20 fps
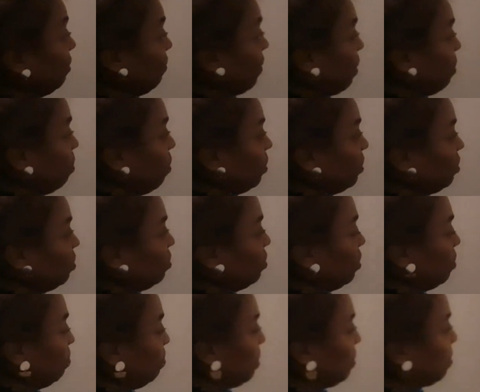if I want
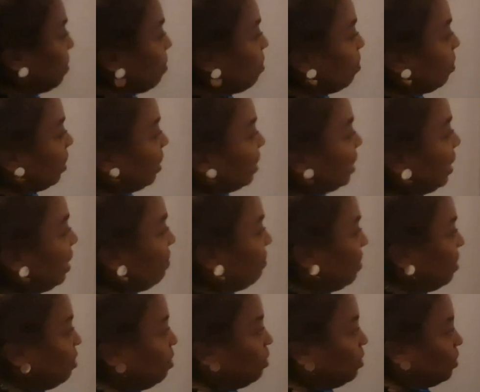people in the
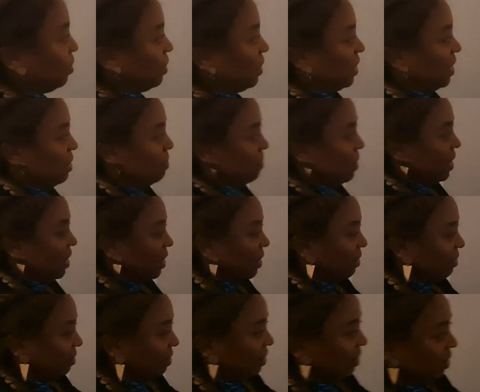living room to see
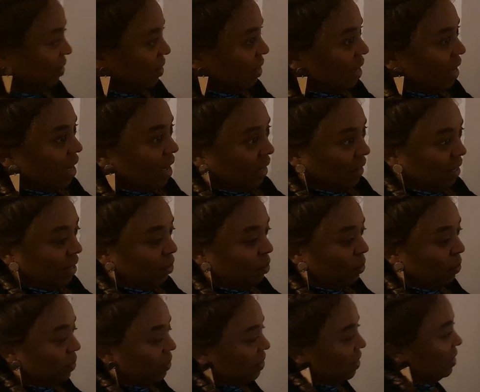me, I
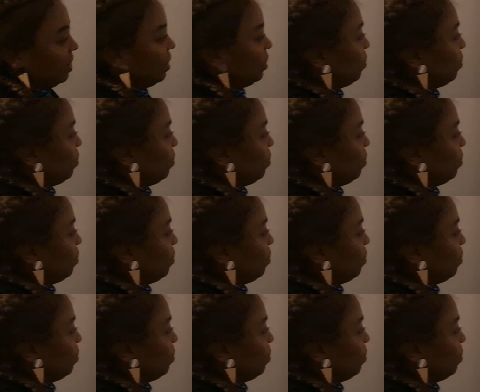can open this